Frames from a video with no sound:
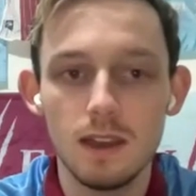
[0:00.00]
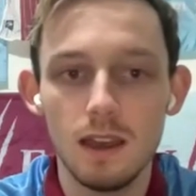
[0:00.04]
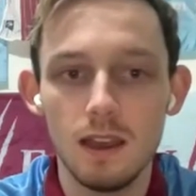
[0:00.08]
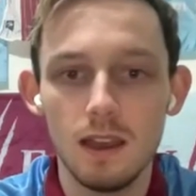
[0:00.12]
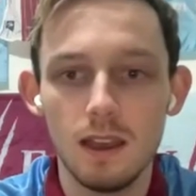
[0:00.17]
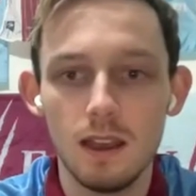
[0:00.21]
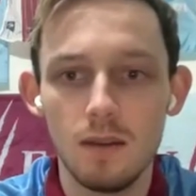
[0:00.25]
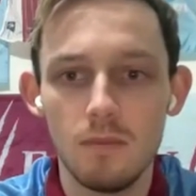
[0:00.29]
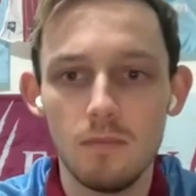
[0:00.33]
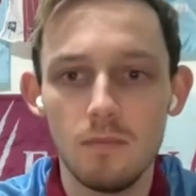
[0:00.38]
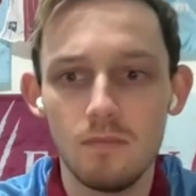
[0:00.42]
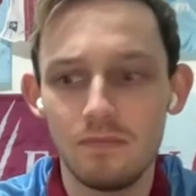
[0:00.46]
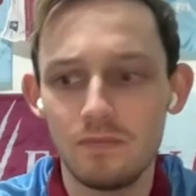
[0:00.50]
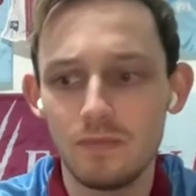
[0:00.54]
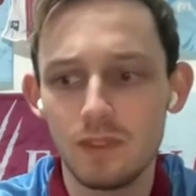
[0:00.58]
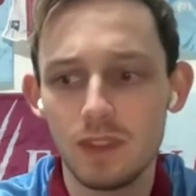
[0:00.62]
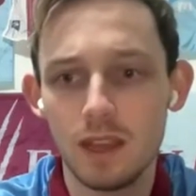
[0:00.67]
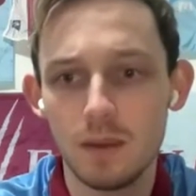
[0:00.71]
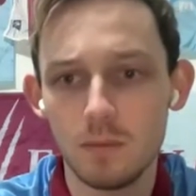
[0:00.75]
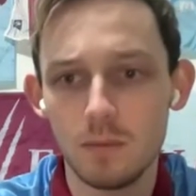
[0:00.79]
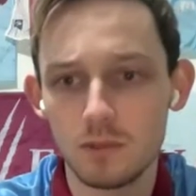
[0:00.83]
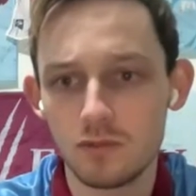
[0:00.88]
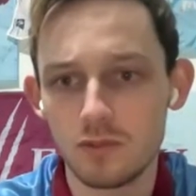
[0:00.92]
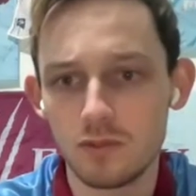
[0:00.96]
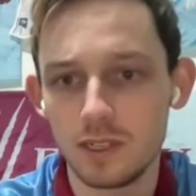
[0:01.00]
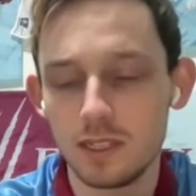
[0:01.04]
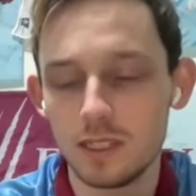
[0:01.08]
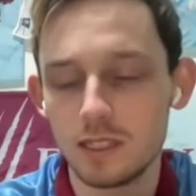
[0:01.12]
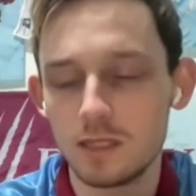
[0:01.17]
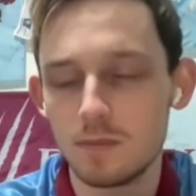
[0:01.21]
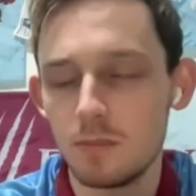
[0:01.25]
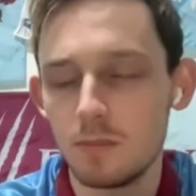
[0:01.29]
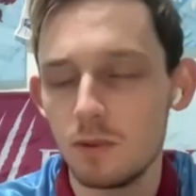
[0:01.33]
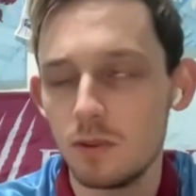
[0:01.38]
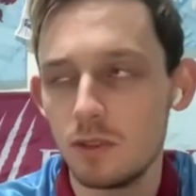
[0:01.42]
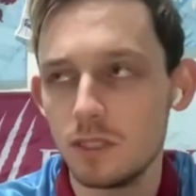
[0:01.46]
that was really
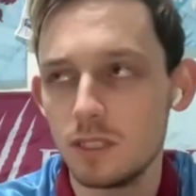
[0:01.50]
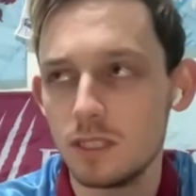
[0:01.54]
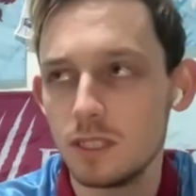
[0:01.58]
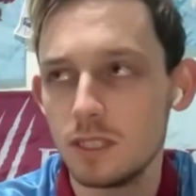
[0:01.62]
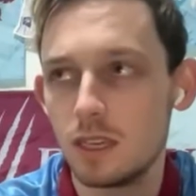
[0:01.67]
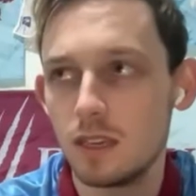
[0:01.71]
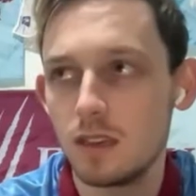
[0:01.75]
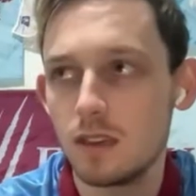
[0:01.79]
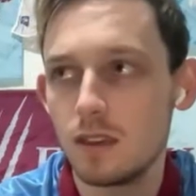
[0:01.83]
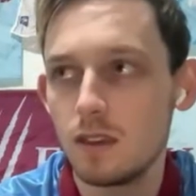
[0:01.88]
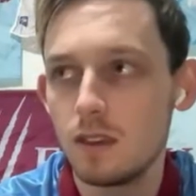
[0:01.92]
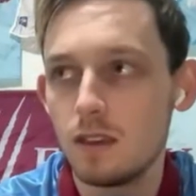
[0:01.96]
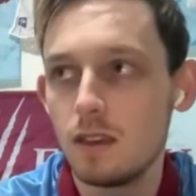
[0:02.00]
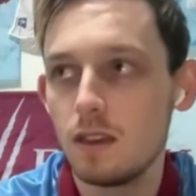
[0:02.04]
disappointing.